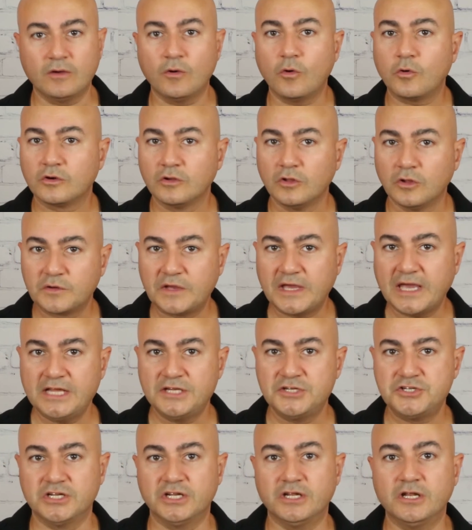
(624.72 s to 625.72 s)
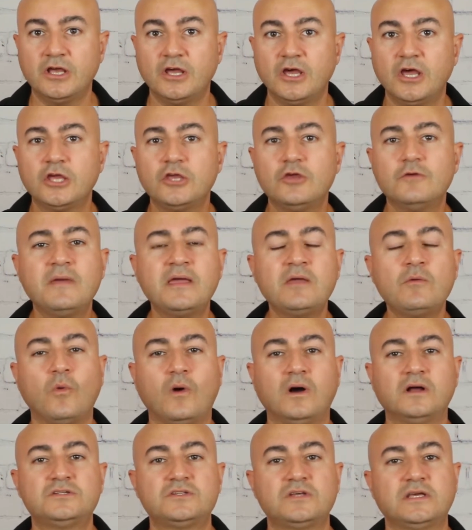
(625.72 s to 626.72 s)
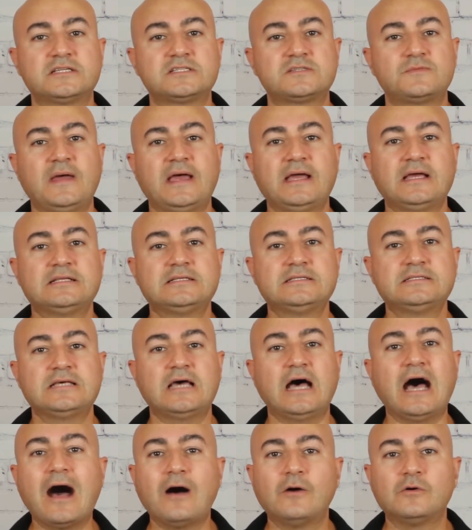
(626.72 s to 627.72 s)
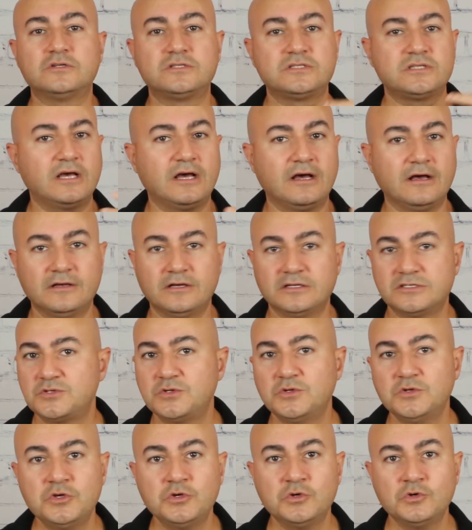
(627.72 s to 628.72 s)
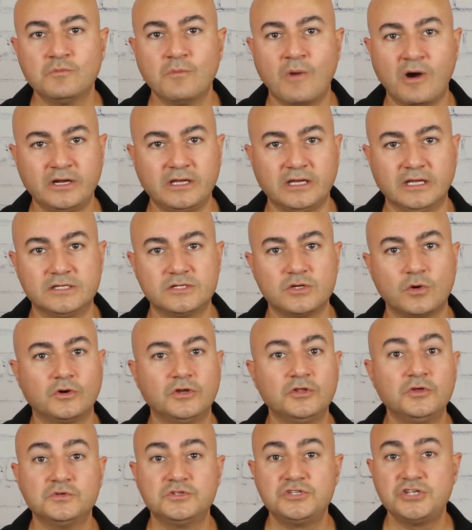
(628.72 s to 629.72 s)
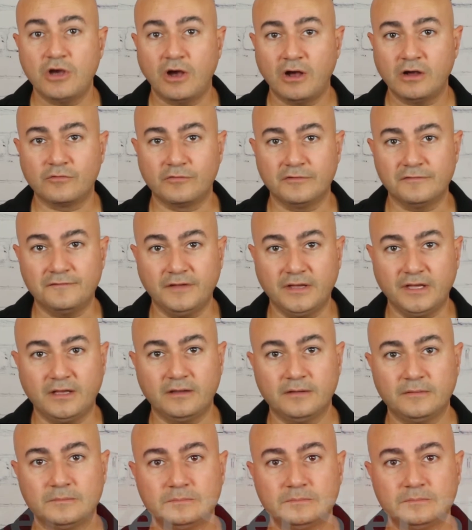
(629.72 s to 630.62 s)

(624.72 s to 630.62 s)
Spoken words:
or location, you may want to expand out to new market or new geography.